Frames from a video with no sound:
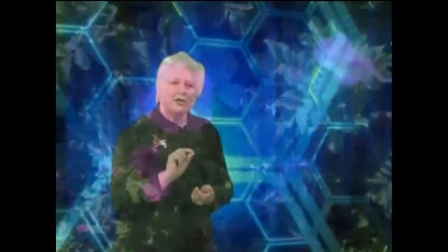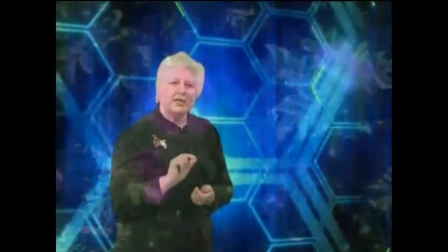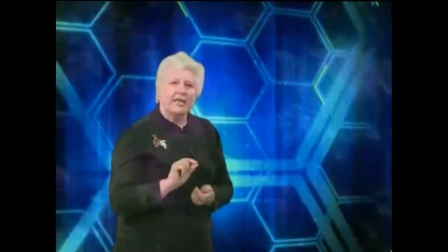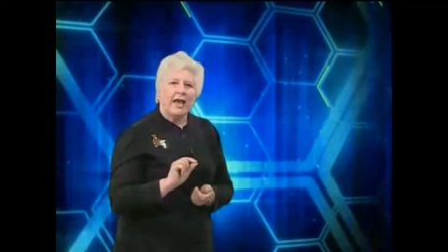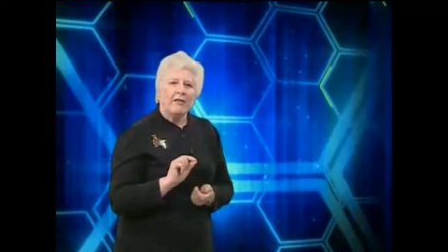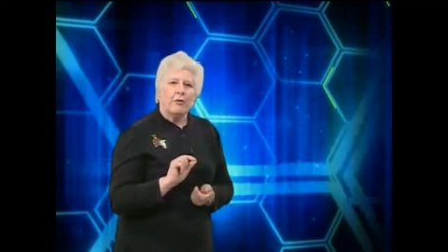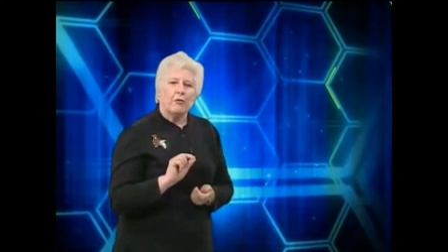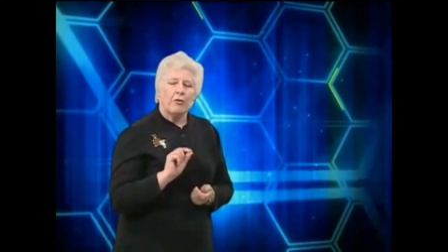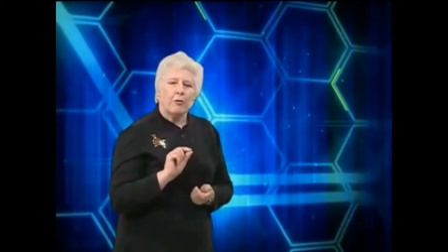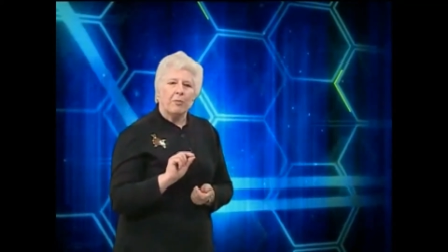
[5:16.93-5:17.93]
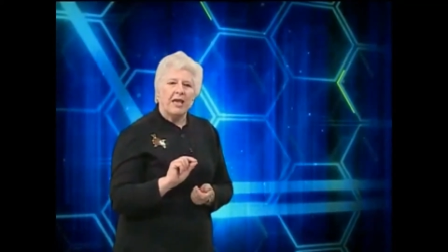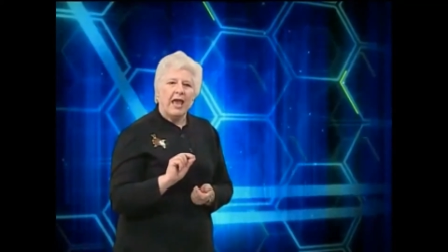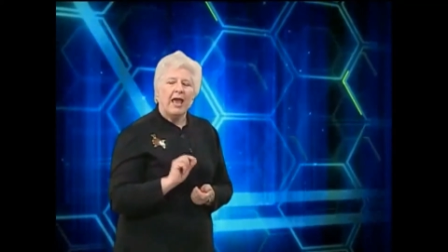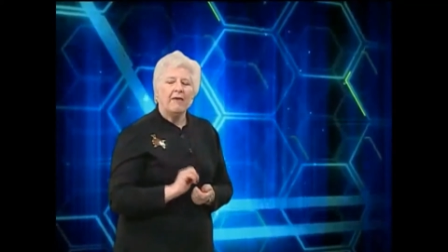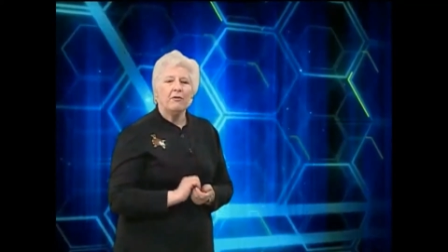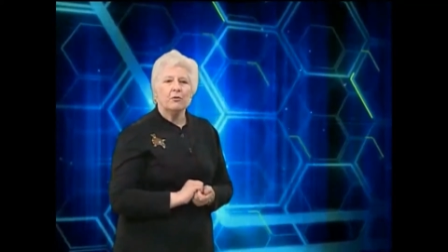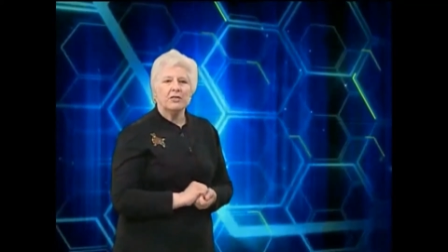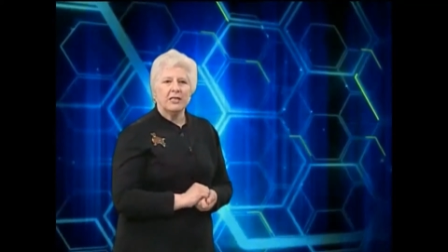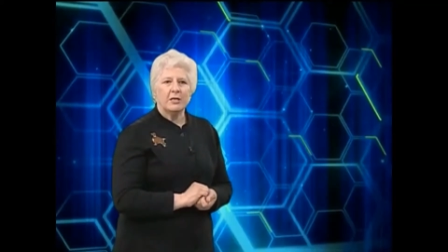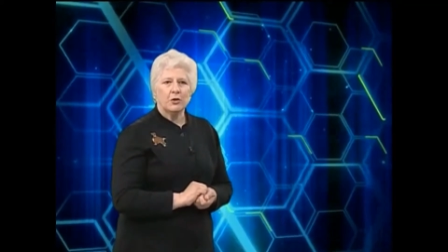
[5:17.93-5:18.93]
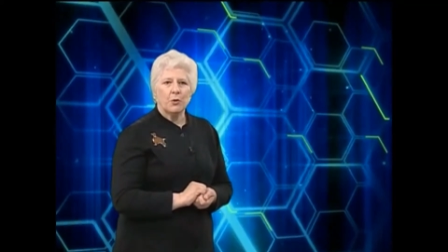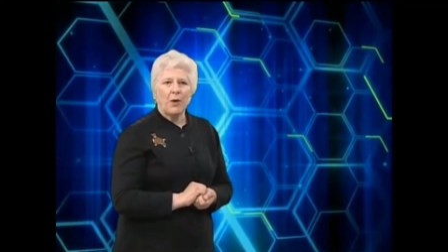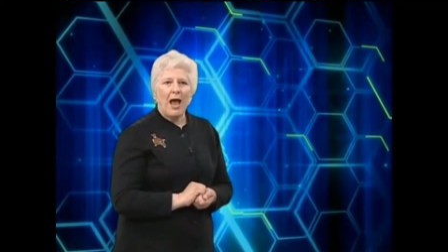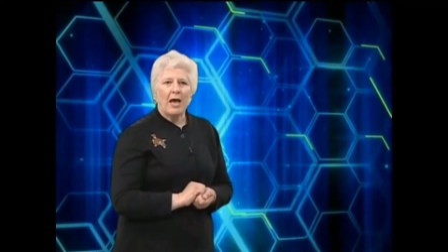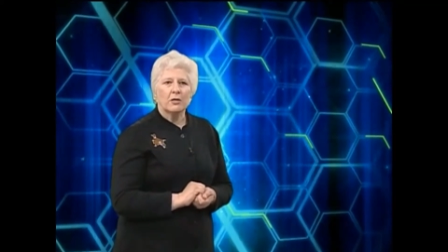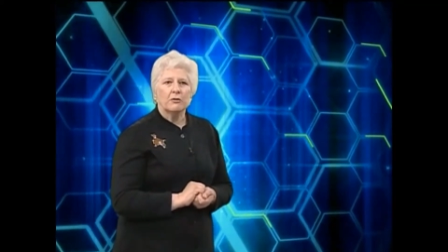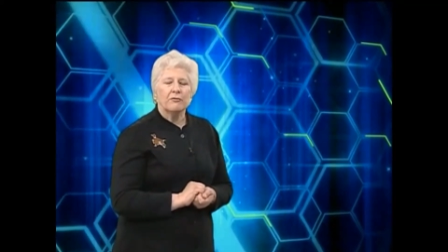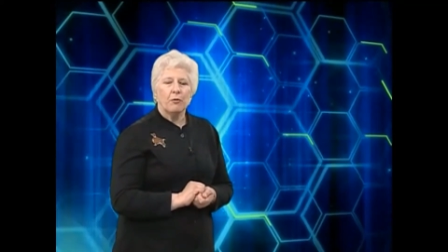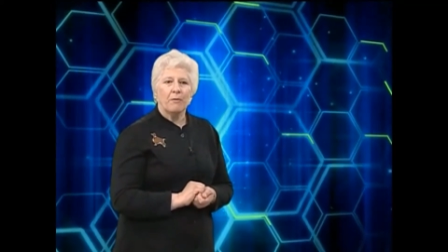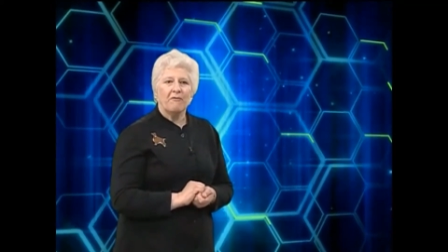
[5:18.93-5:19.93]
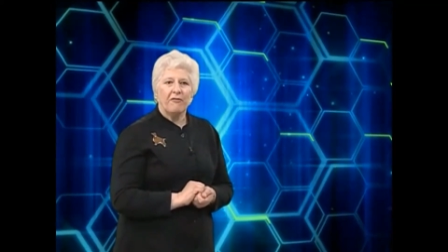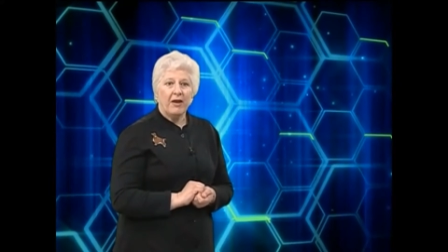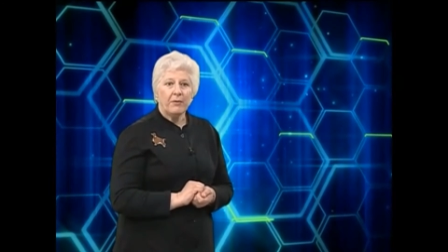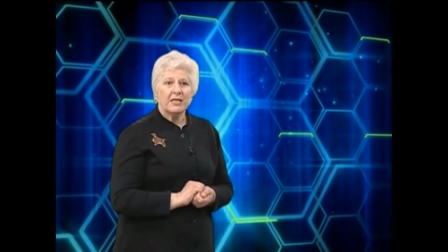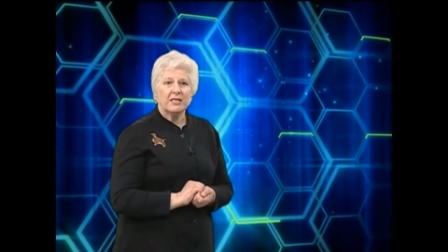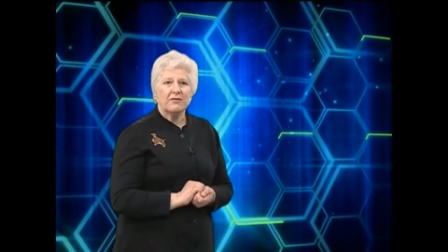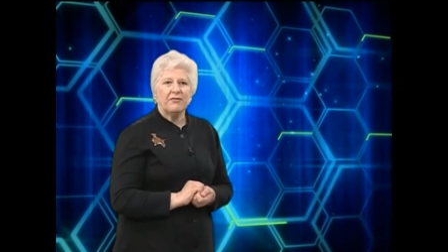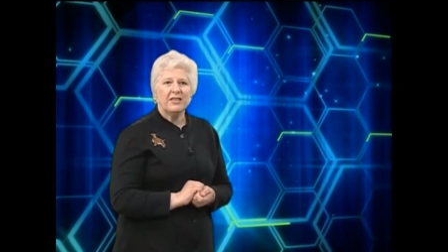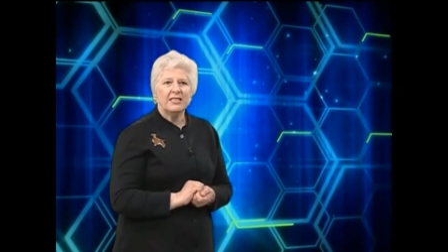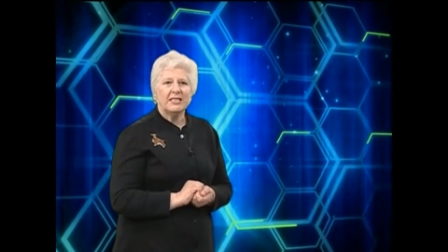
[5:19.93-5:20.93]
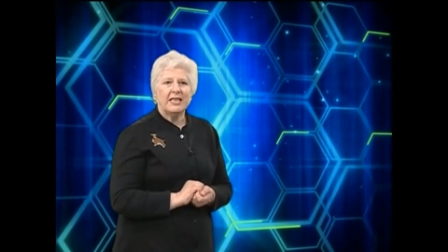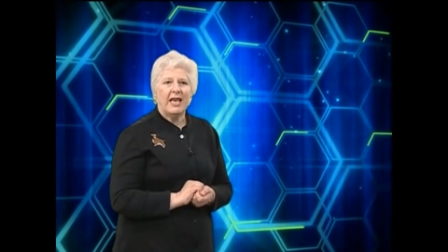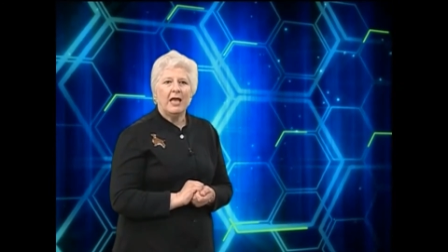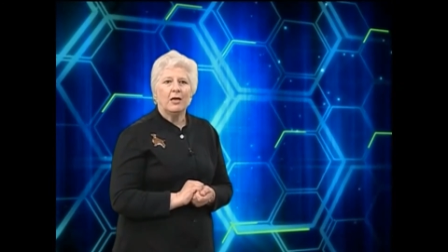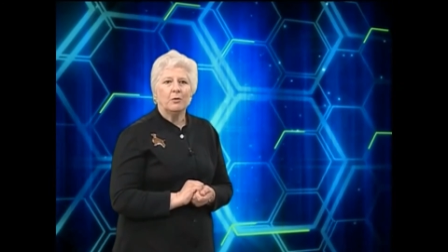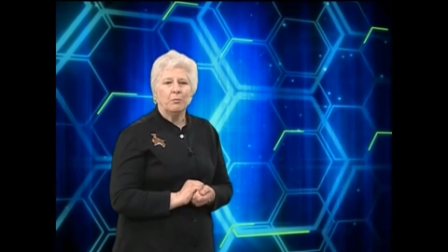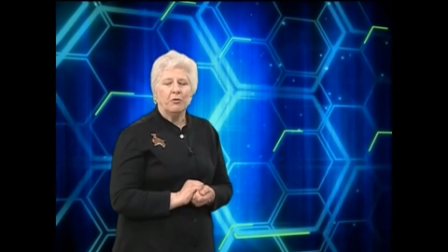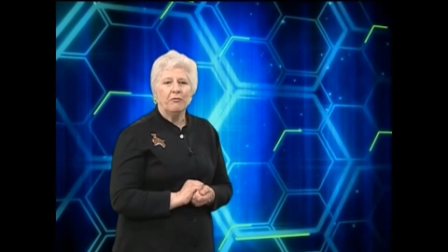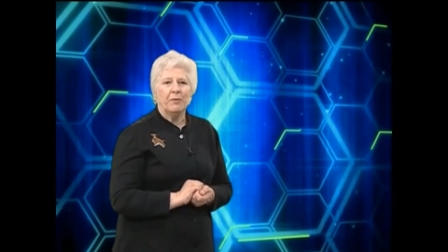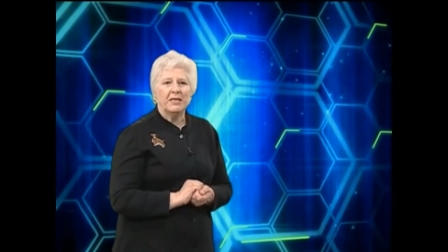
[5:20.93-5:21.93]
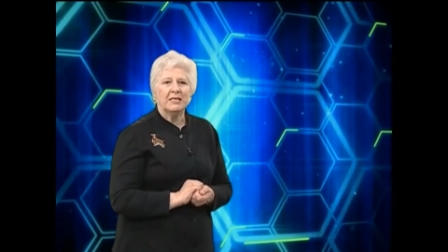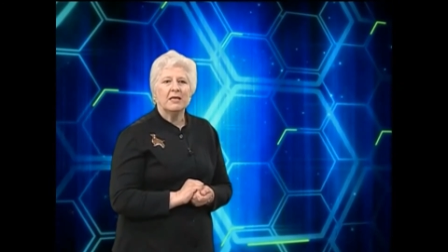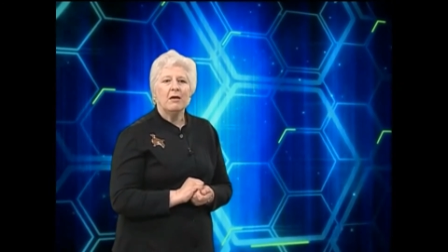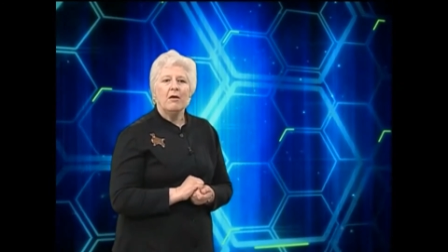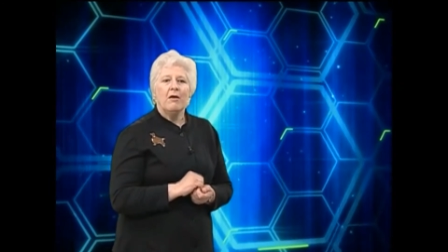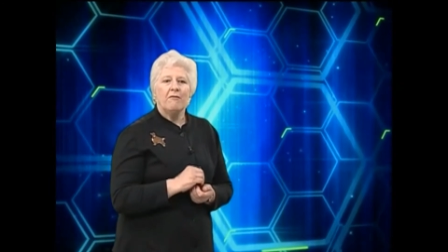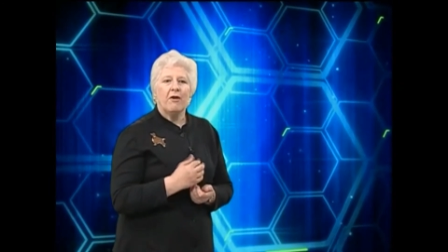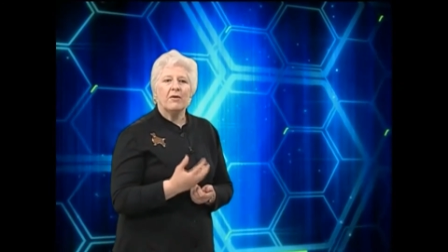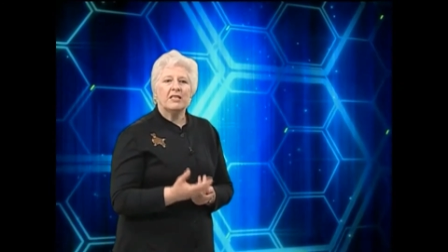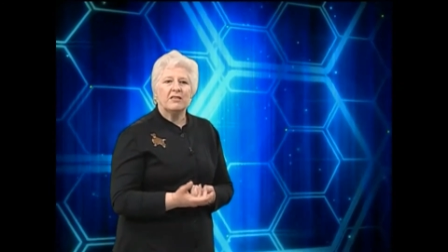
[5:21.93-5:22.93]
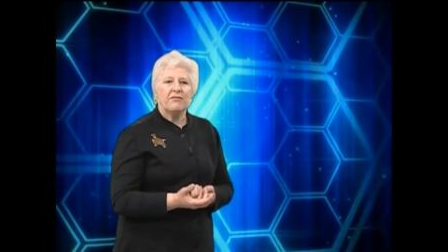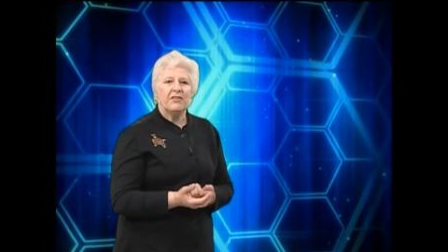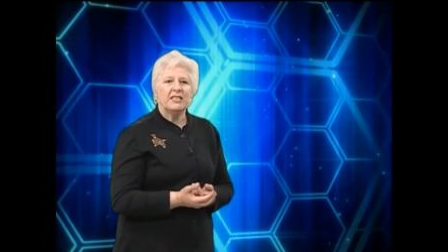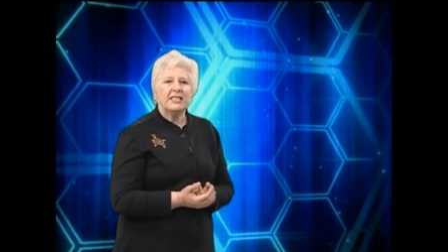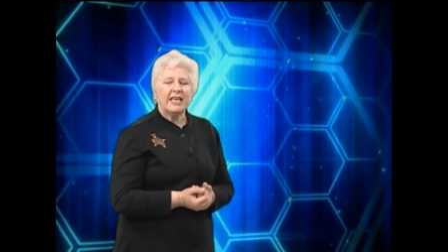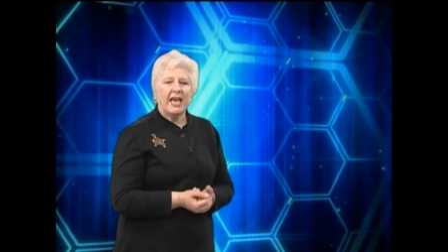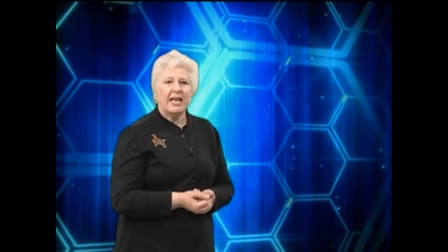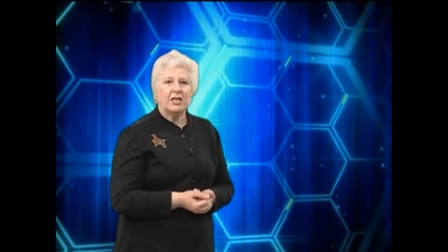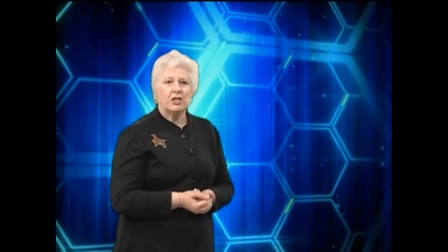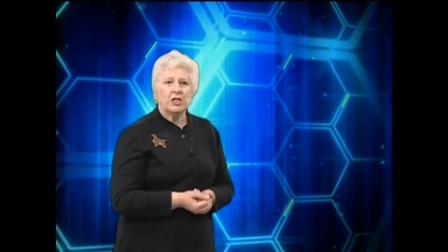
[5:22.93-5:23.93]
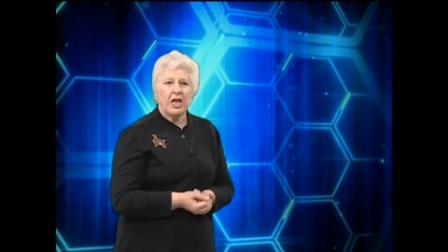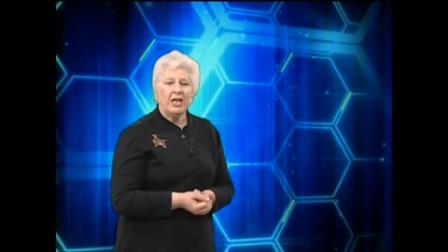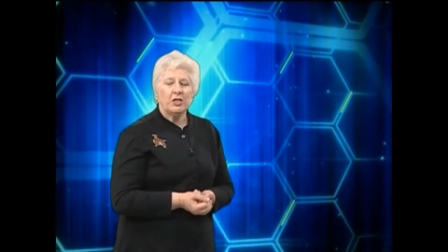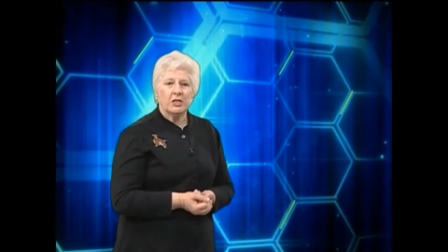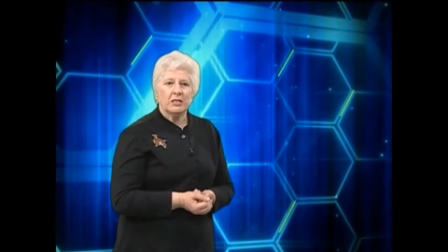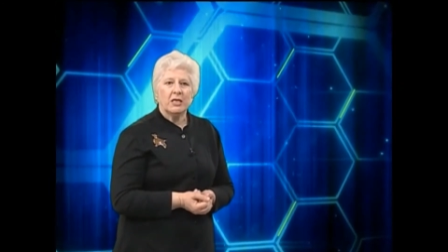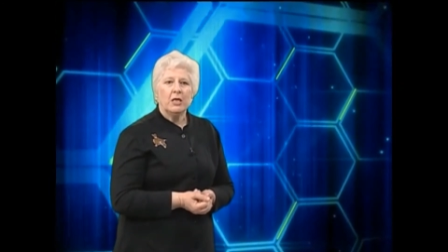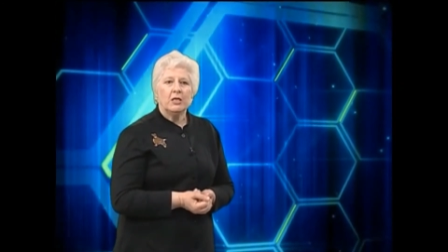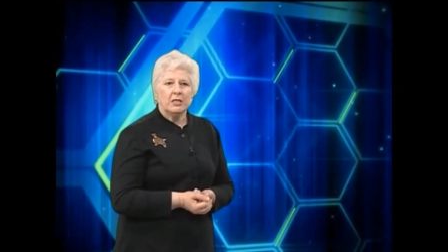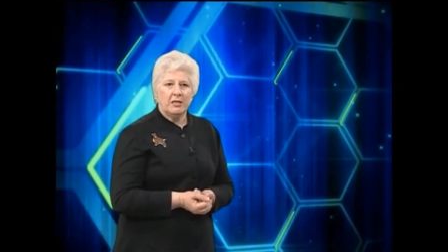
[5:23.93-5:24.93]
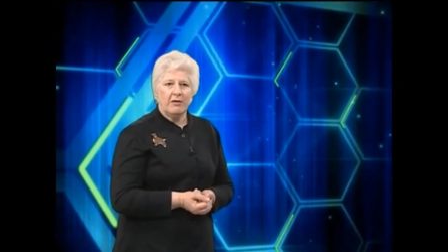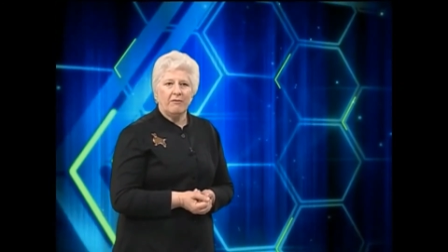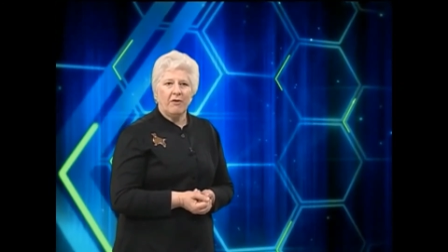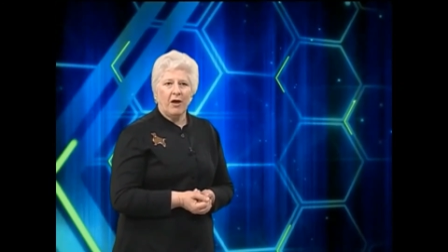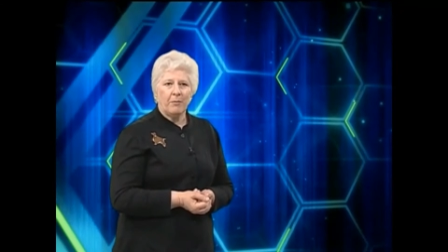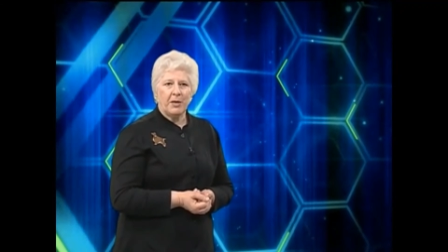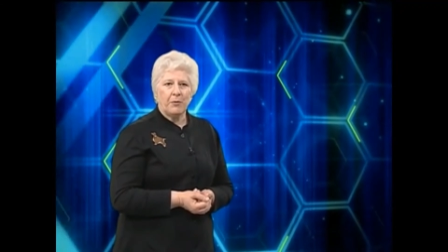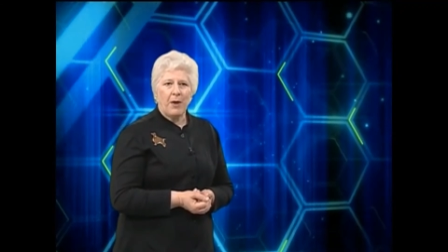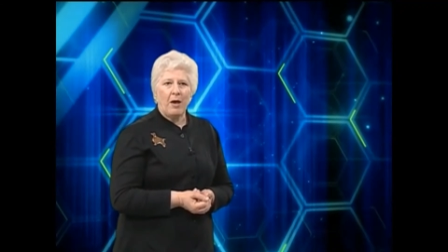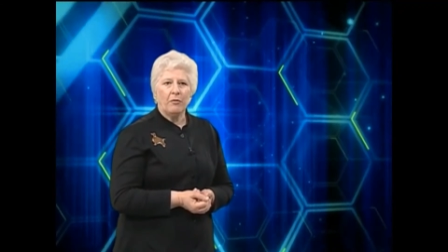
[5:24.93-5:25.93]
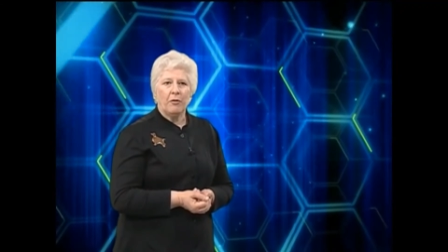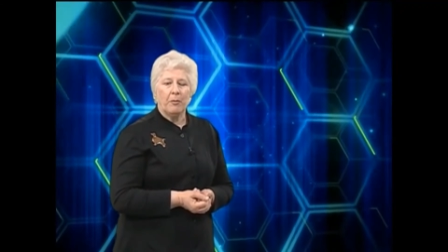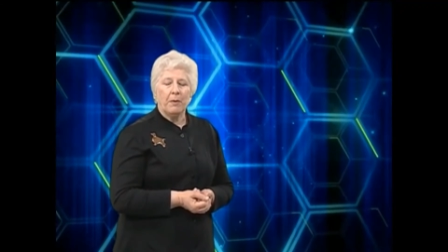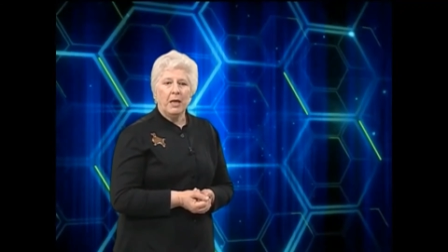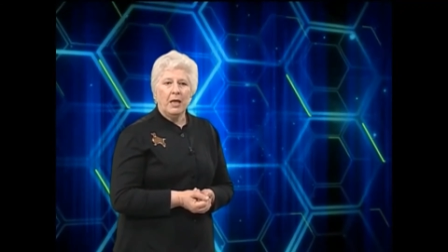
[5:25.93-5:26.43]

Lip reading: together, their behaviors interact to form very sophisticated movements, very sophisticated changes to the environment around them.